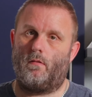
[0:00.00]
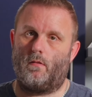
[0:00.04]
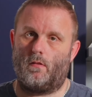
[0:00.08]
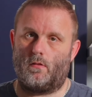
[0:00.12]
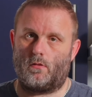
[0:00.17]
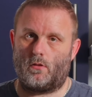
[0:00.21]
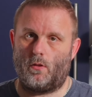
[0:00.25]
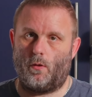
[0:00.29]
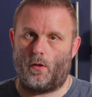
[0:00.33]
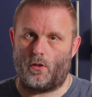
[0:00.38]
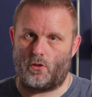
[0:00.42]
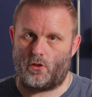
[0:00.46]

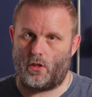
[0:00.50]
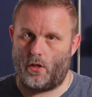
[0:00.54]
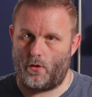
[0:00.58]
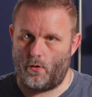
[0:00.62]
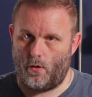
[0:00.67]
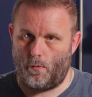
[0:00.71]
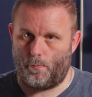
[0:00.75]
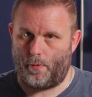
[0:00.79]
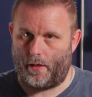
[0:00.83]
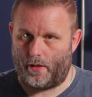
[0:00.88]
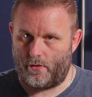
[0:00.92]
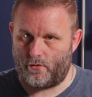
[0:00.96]
So I'll show you
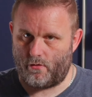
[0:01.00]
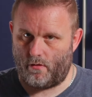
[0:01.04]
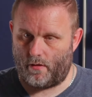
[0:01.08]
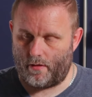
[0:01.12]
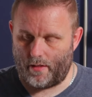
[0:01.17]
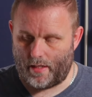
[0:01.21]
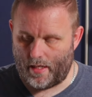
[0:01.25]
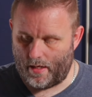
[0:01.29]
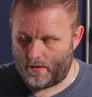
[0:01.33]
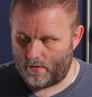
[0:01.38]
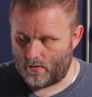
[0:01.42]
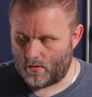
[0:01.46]
a picture at
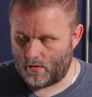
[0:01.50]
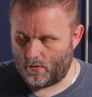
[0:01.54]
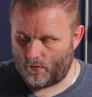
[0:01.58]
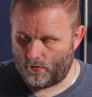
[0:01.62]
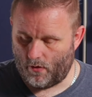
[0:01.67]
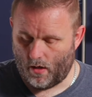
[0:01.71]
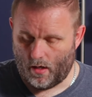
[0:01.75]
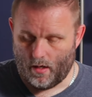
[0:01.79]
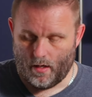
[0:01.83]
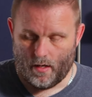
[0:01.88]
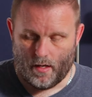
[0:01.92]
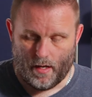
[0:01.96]
the end of
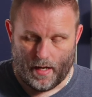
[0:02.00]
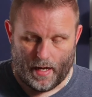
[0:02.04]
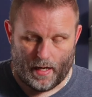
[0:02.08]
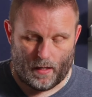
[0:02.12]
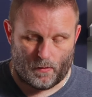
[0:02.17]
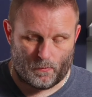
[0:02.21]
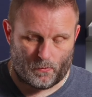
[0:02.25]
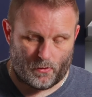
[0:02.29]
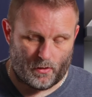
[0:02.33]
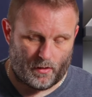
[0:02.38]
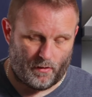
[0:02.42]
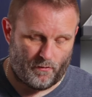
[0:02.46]

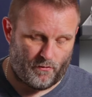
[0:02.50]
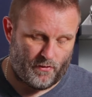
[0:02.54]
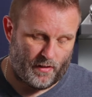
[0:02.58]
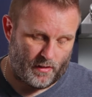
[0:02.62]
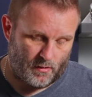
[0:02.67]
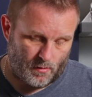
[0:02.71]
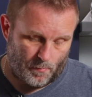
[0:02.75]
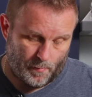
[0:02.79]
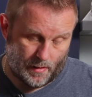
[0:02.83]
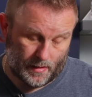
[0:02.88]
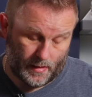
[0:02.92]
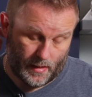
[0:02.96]
how good it
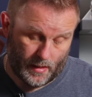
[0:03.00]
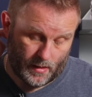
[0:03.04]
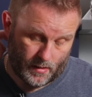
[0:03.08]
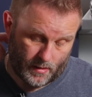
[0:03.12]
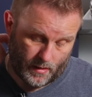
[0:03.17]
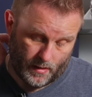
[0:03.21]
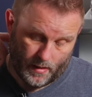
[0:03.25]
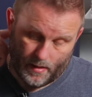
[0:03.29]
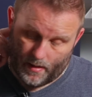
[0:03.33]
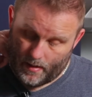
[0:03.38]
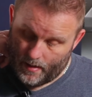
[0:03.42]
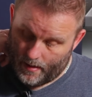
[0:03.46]
fits on my desk.